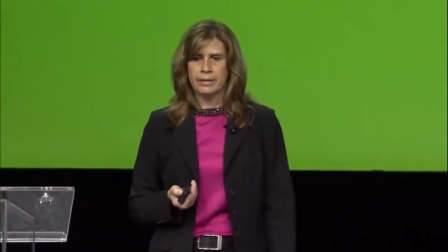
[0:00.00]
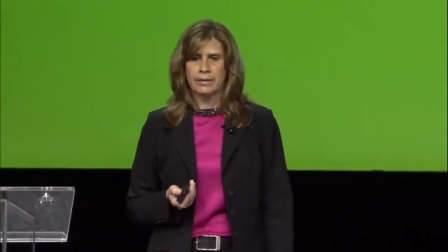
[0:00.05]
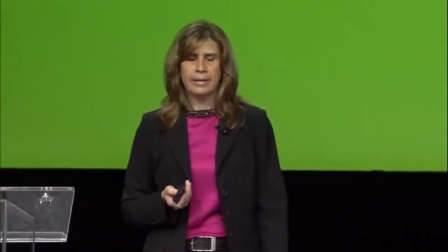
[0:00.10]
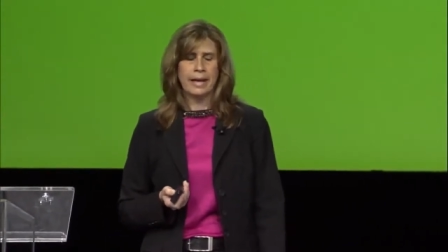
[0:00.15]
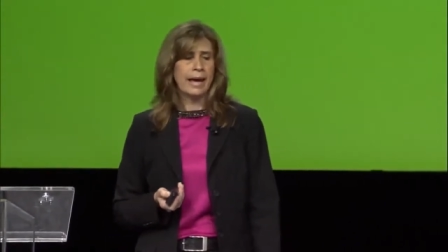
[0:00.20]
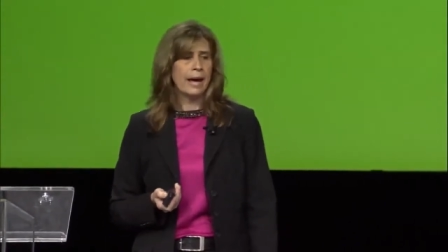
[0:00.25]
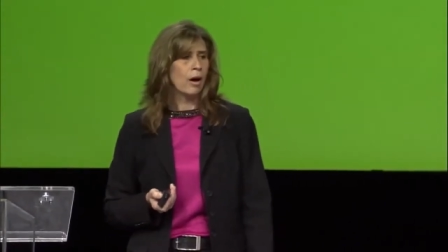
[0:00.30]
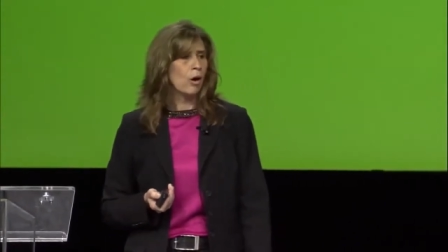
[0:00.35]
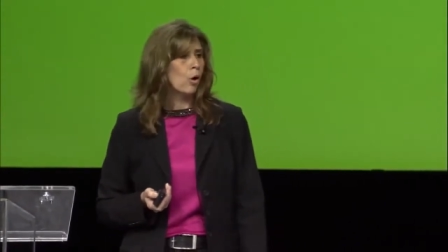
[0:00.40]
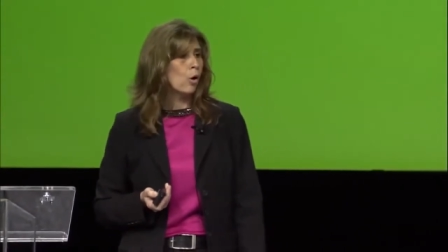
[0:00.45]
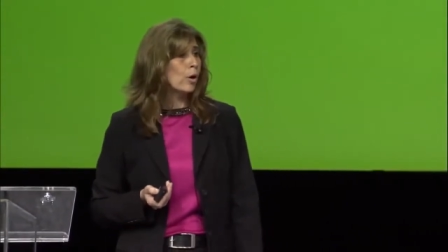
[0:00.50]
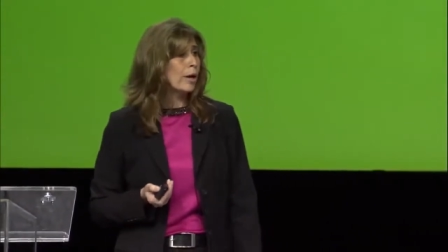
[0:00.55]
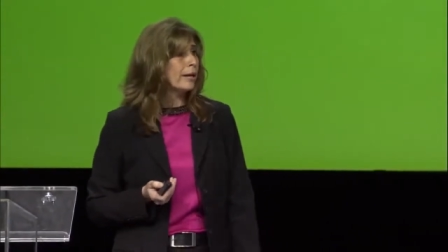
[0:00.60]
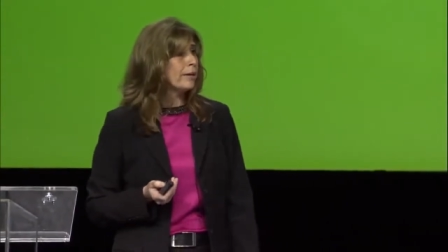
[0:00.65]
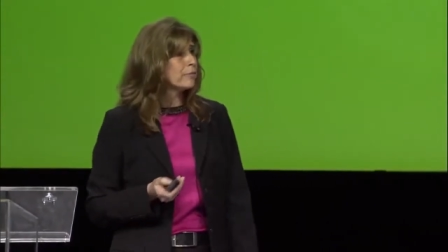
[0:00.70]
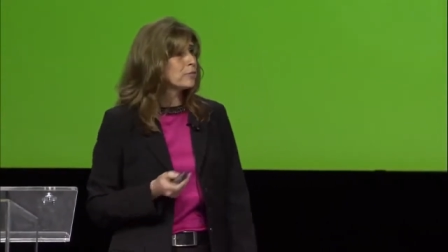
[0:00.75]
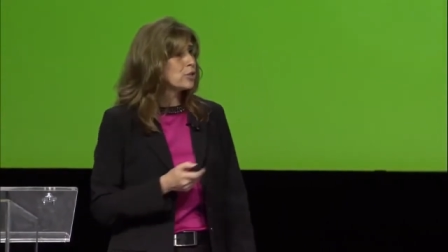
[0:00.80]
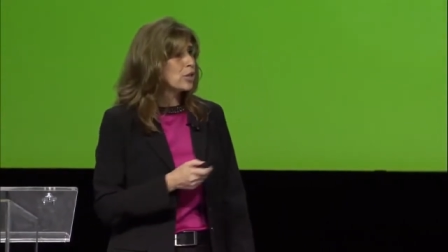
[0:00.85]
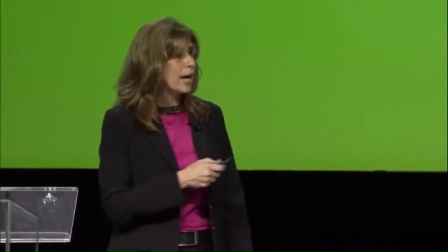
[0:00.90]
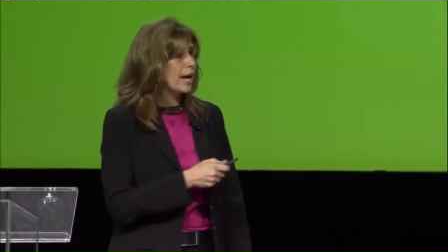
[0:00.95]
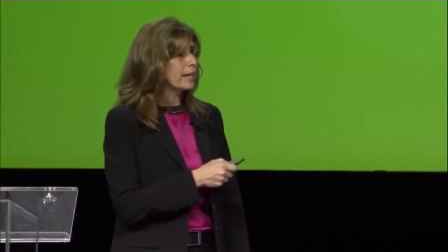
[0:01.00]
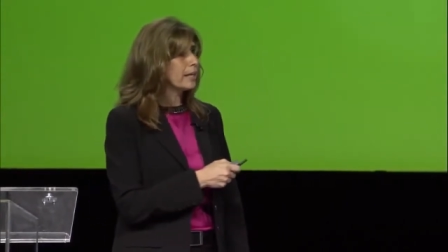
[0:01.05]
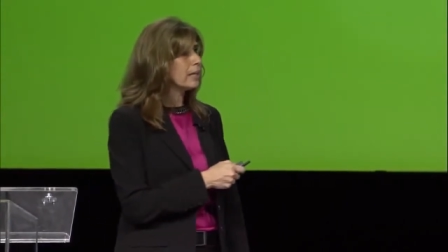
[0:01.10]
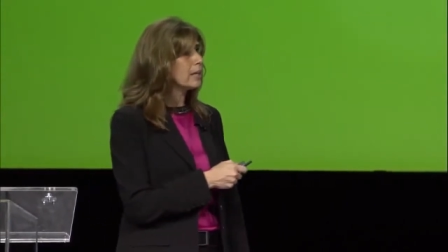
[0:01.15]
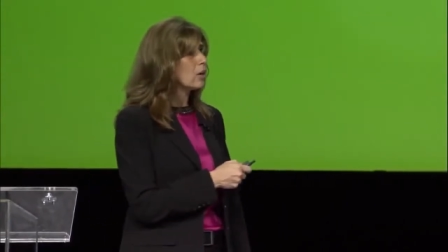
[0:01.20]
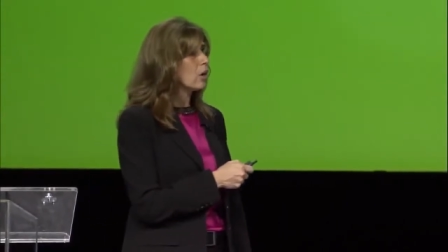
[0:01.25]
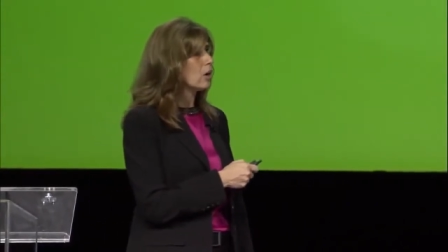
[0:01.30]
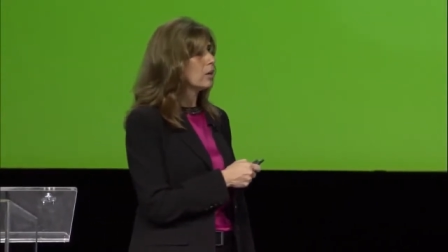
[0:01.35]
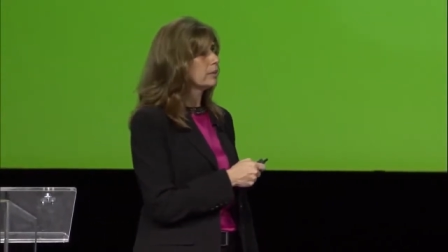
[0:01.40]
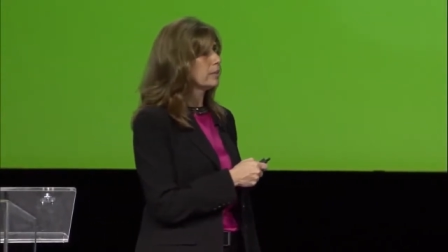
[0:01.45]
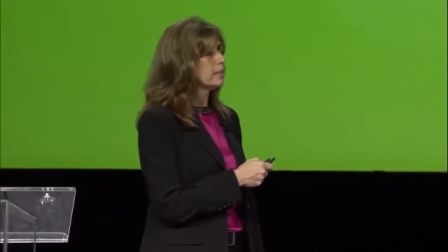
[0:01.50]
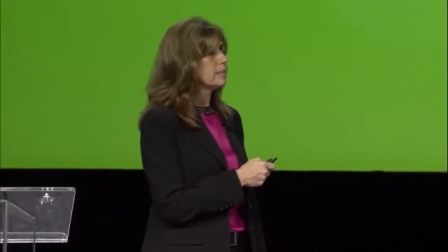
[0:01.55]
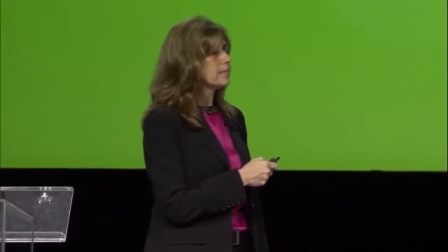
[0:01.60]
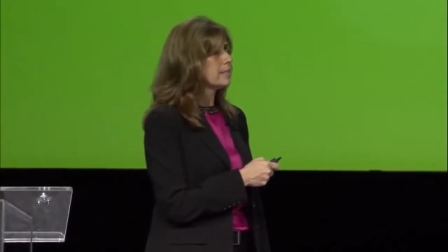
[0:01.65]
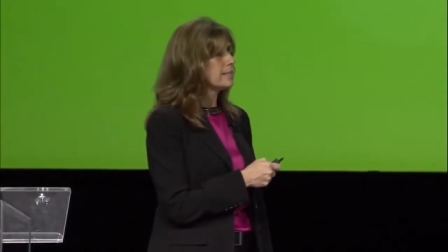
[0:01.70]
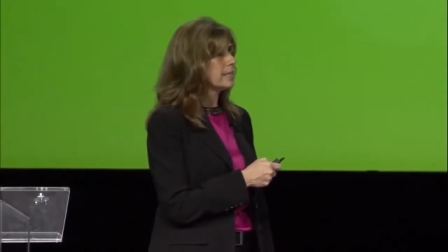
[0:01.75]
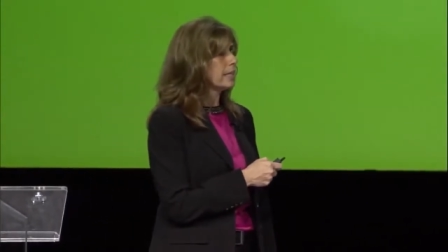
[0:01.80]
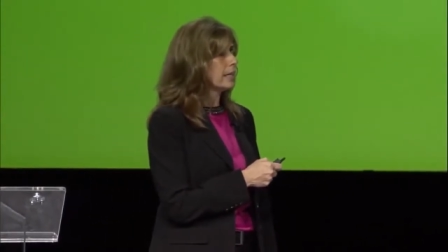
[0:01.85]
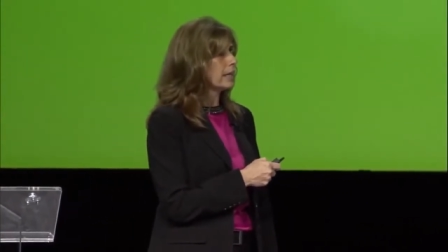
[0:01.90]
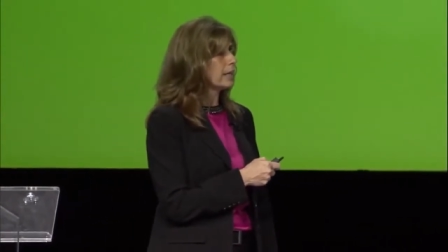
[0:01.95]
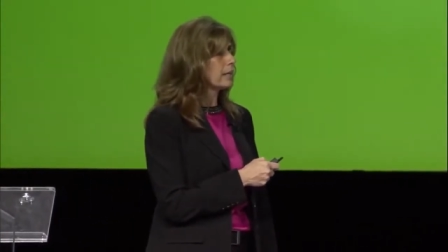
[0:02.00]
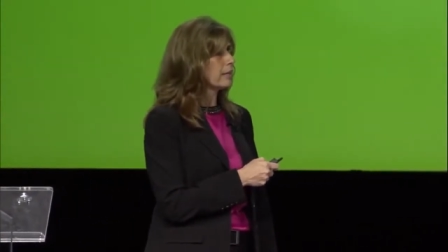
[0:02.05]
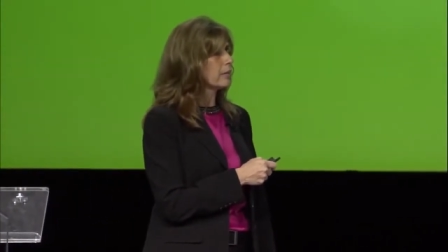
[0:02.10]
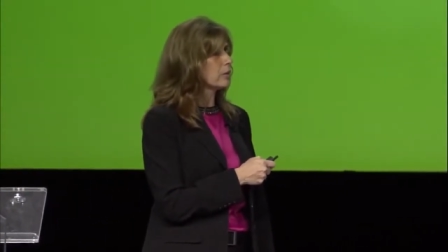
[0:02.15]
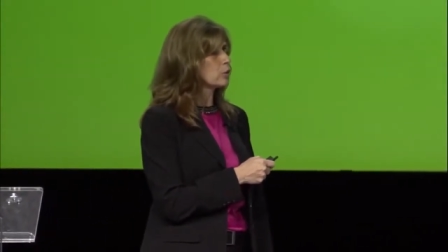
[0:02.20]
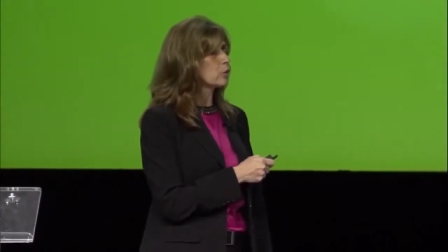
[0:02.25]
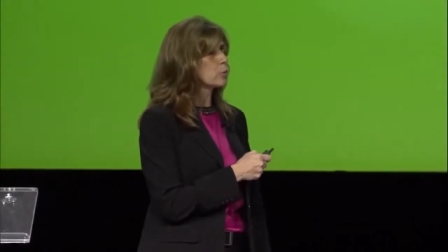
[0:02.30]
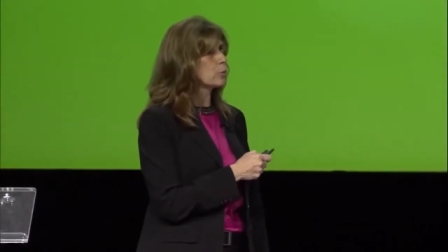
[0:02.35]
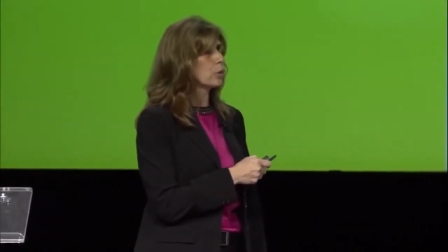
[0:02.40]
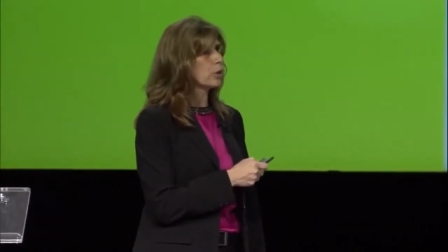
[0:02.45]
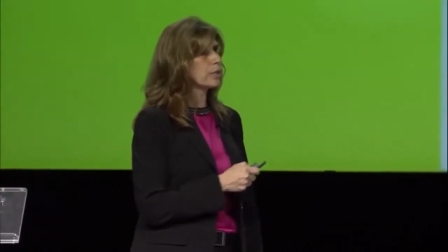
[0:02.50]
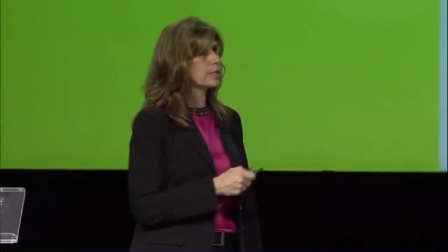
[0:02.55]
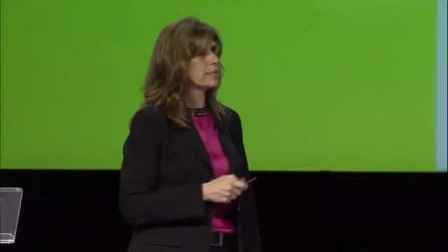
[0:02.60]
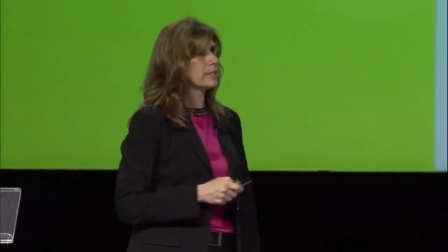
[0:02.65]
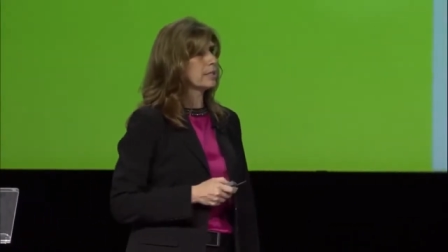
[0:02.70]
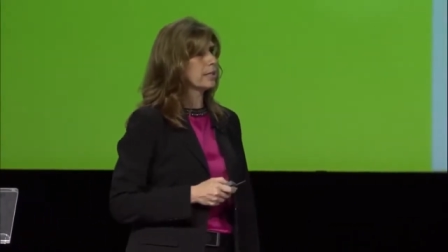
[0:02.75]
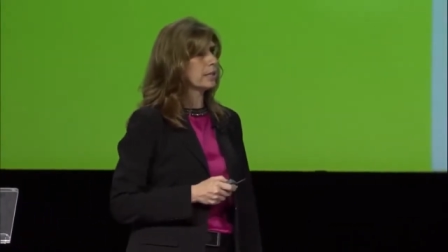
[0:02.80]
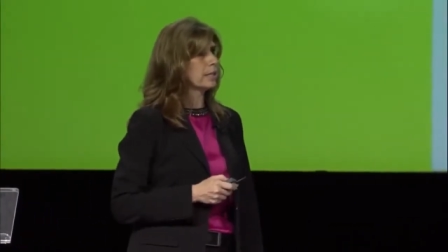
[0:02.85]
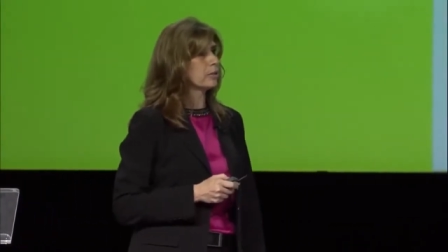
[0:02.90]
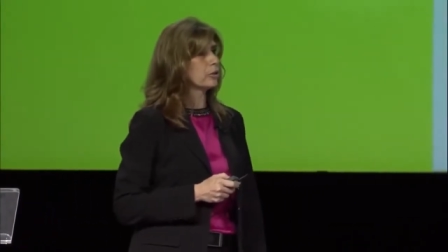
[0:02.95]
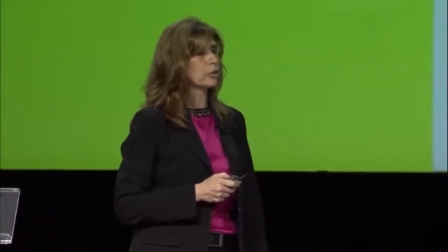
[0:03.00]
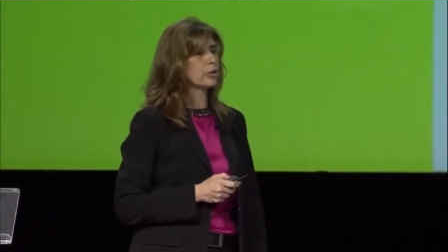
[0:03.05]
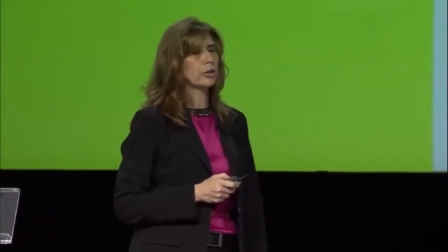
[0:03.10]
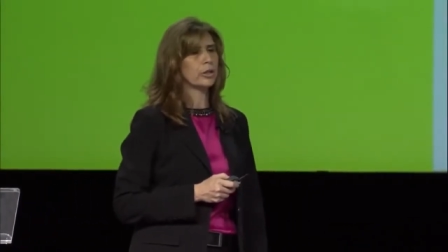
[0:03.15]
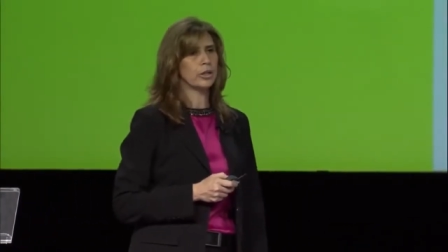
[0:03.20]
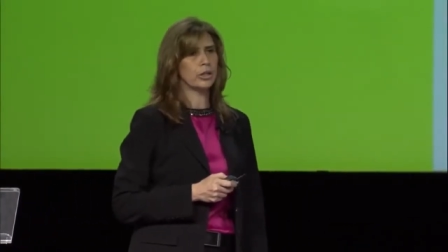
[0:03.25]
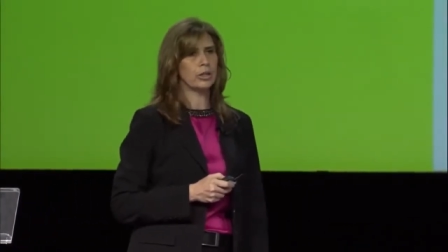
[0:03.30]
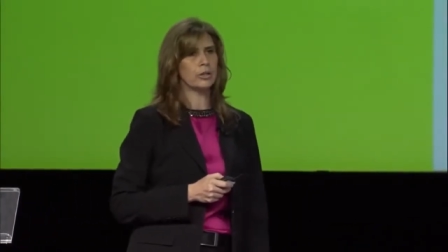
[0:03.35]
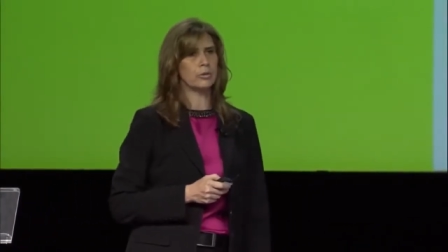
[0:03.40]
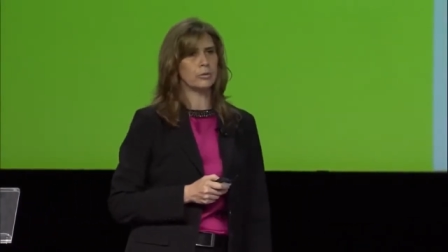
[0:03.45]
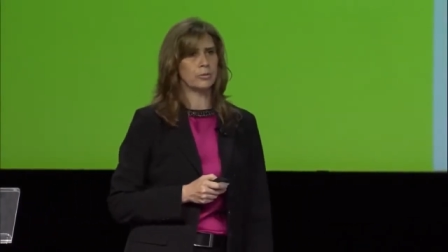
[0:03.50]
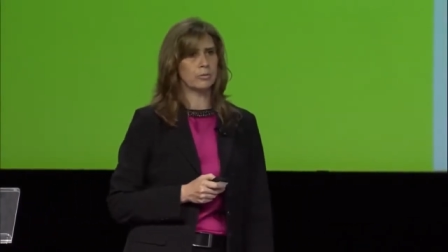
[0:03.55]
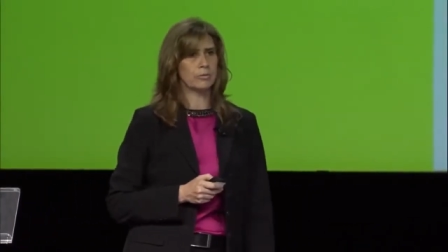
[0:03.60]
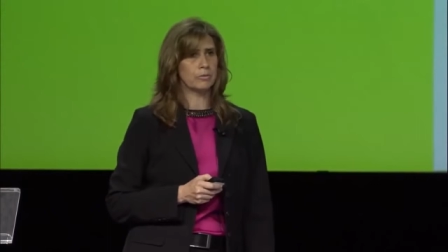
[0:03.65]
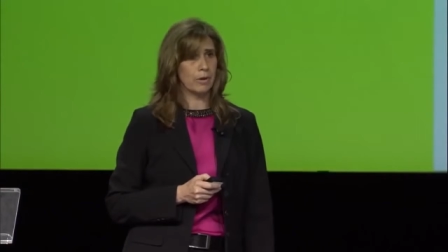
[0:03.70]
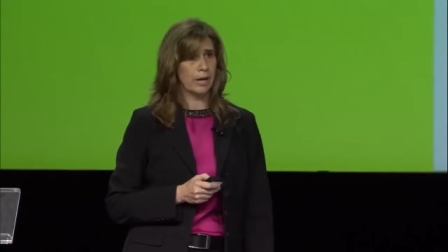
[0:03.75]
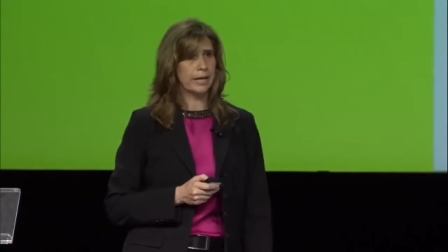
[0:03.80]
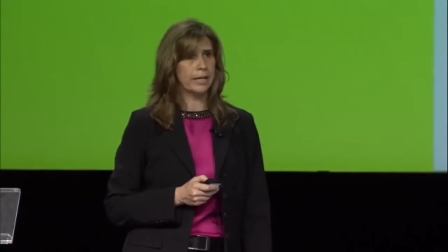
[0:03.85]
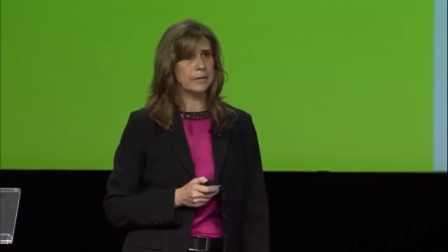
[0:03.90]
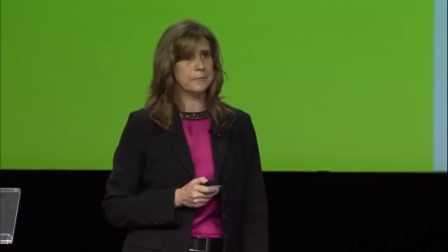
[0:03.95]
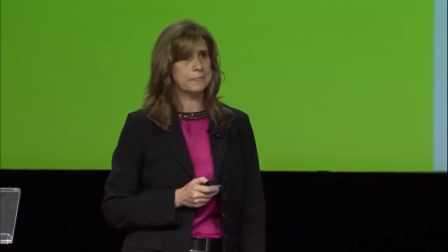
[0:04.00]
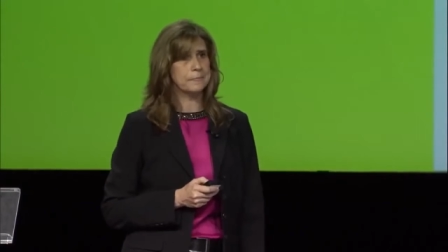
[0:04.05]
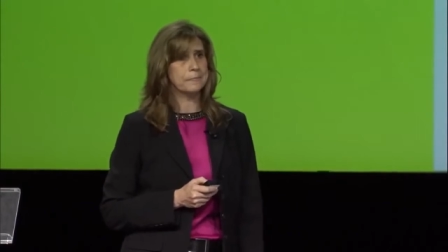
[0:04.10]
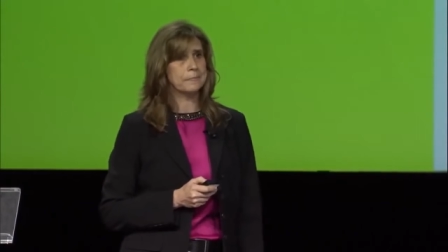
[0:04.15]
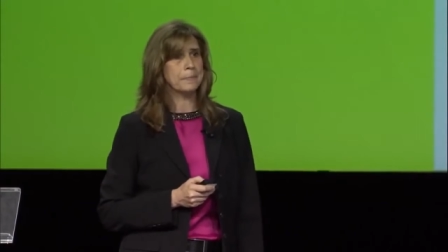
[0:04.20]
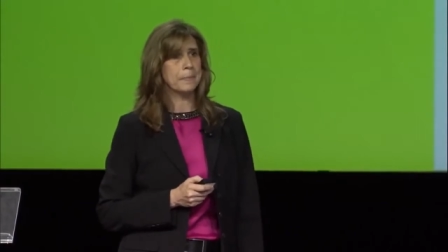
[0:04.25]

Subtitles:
Now, if Jackie called in sick, there's work sitting in her queue, right?